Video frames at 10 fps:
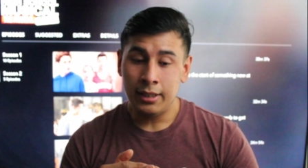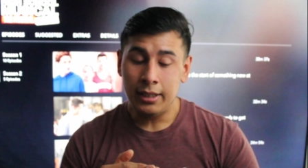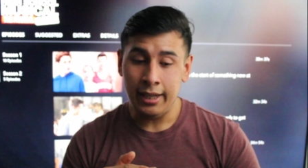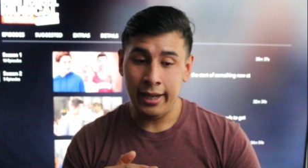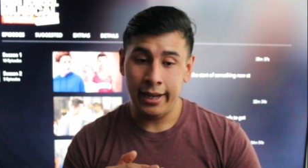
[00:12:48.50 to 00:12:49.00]

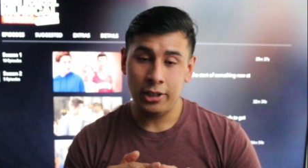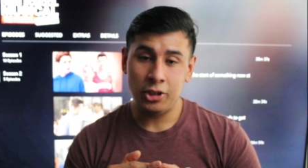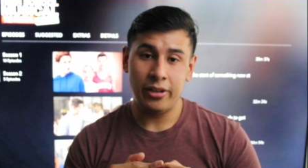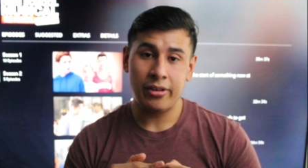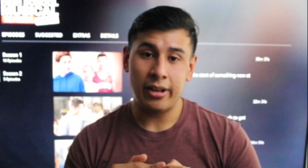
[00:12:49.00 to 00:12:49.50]
and
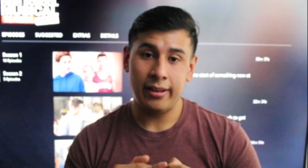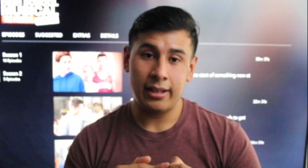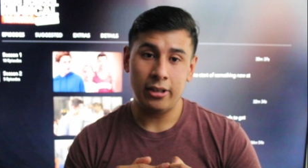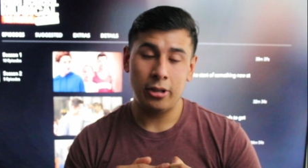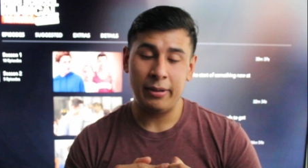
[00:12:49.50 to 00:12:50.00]
Gina's kind of like a
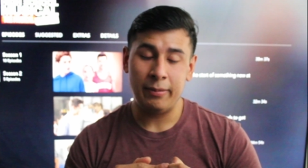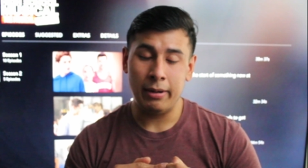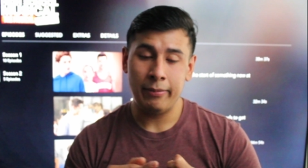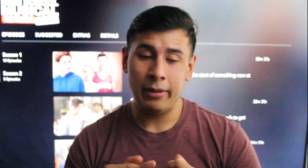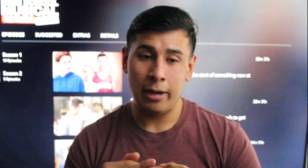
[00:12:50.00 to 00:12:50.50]
little bit
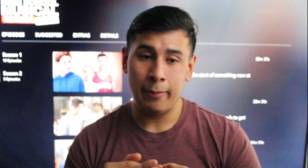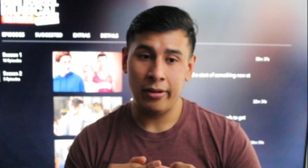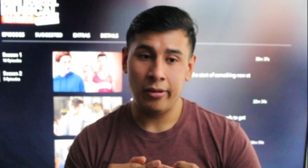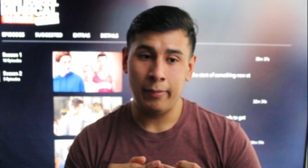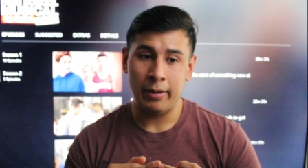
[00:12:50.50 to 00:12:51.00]
bummed out
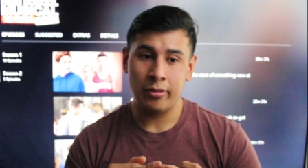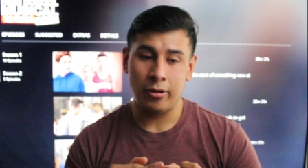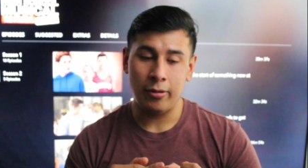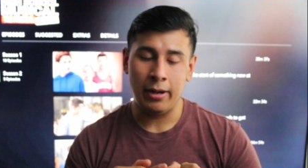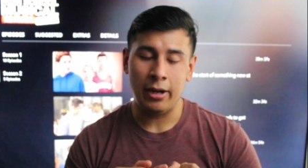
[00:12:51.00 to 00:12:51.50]
about about, the,
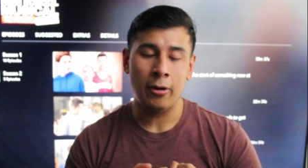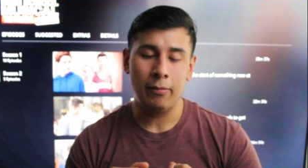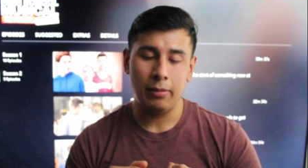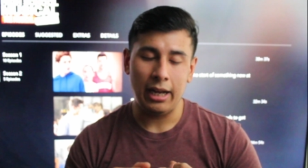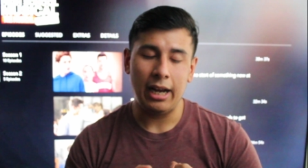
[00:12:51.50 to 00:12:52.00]
about her
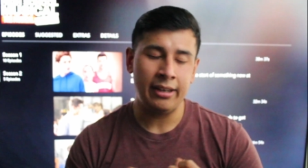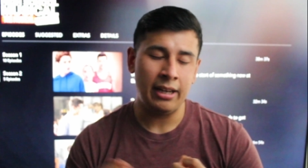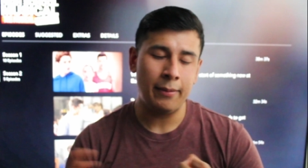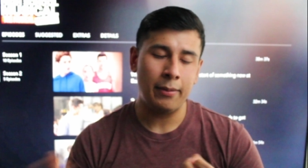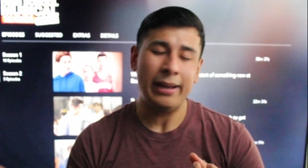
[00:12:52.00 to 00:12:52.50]

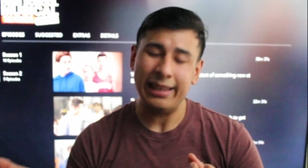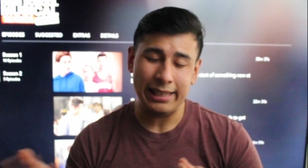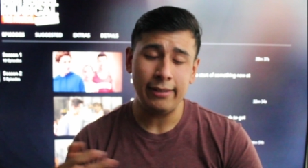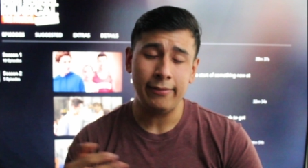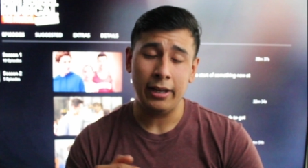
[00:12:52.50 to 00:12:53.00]
inevitably
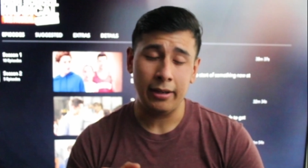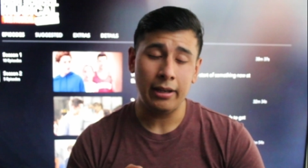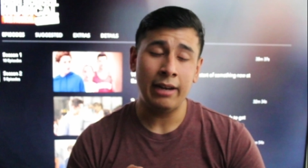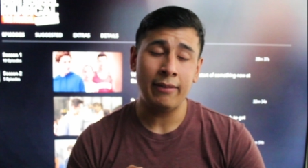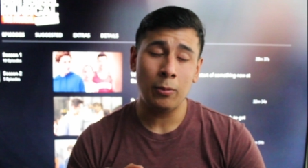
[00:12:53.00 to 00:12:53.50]
leaving
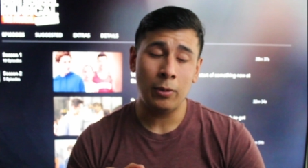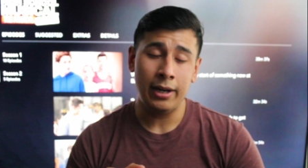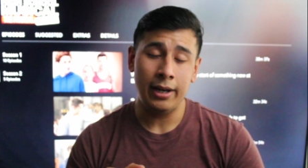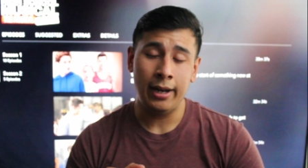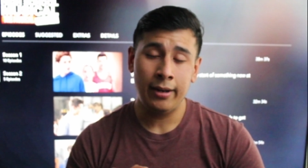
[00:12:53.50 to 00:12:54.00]

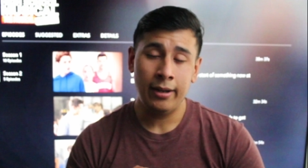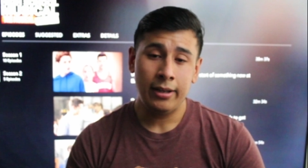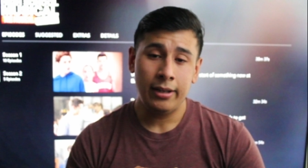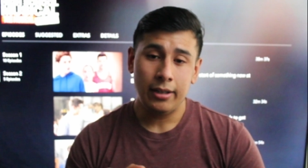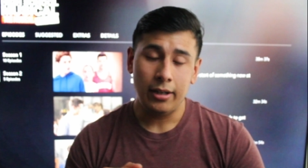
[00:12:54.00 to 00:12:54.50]
everyone. And
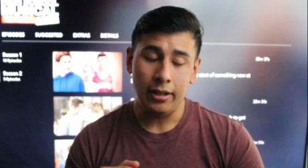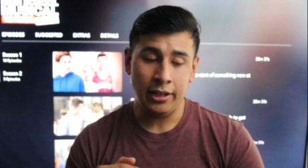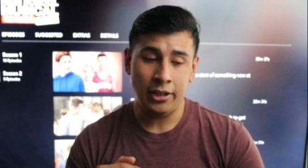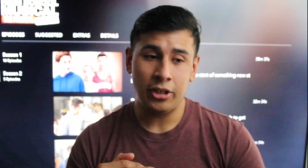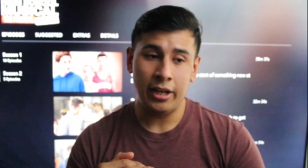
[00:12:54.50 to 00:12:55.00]

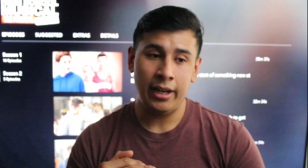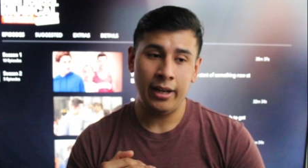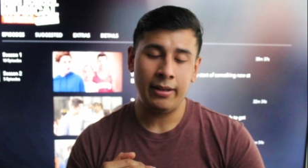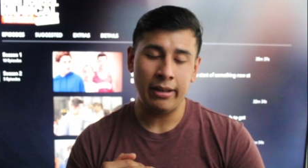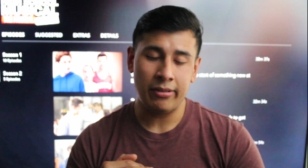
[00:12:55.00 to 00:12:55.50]
E J
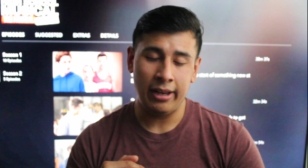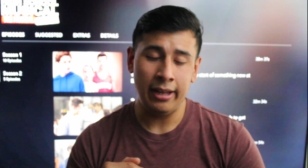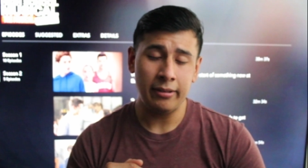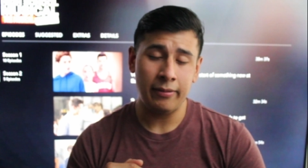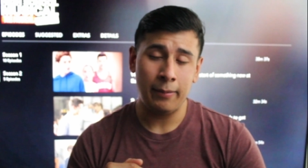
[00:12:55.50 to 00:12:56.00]
gets a
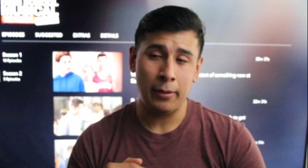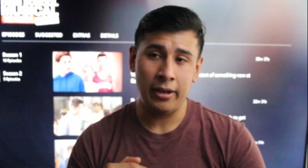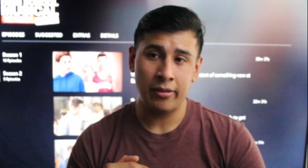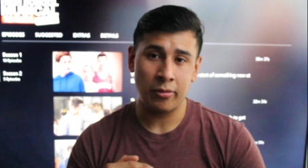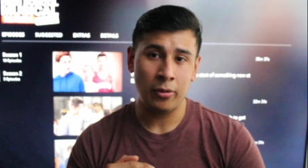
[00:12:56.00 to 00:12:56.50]
hint of it, but he
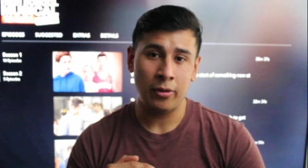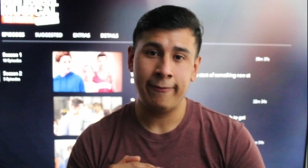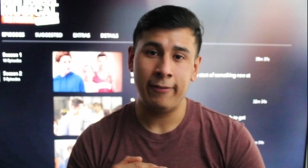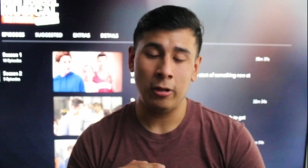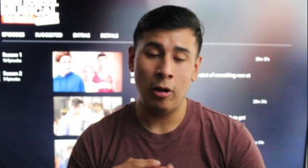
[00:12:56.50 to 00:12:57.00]
doesn't really
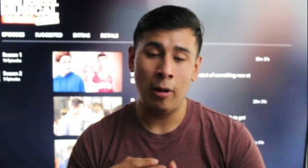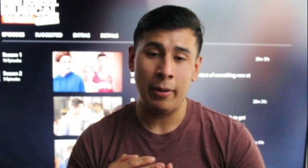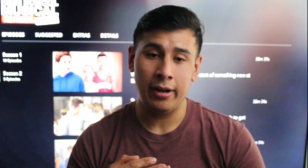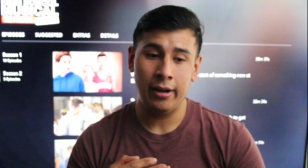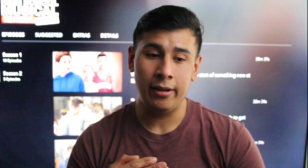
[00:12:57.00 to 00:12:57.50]
follow up
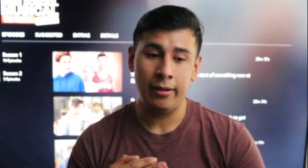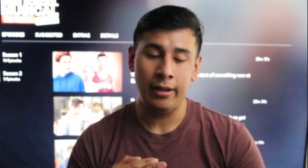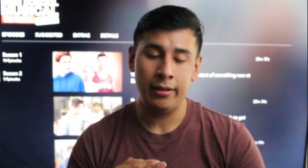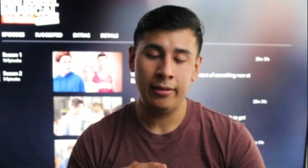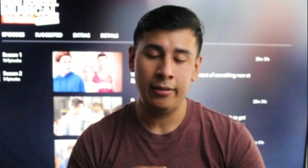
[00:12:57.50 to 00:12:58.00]
on it, and,
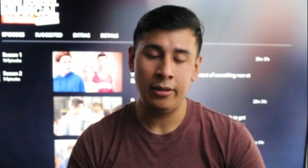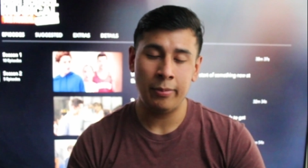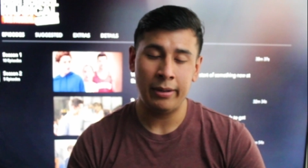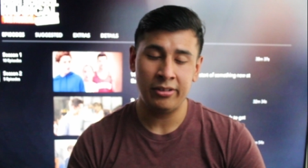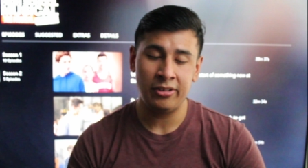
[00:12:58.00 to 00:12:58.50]
and he's
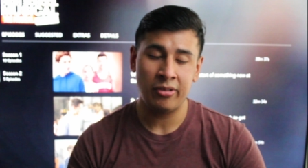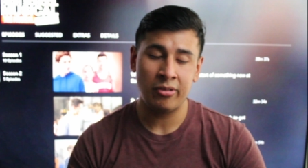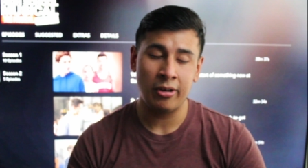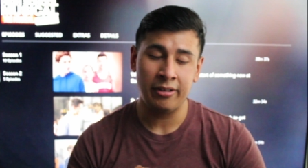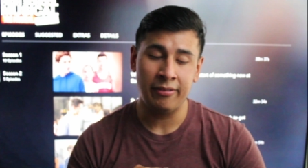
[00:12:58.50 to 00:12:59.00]
about to just
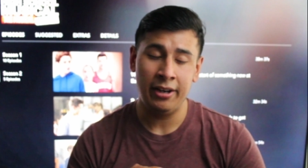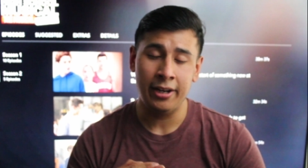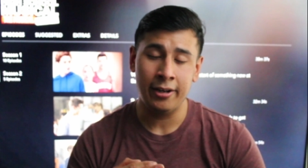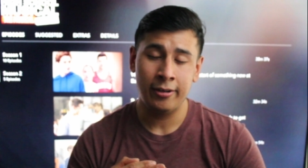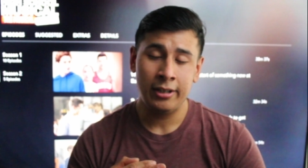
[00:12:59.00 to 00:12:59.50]
start the
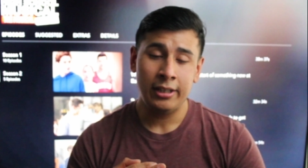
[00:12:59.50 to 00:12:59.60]
video,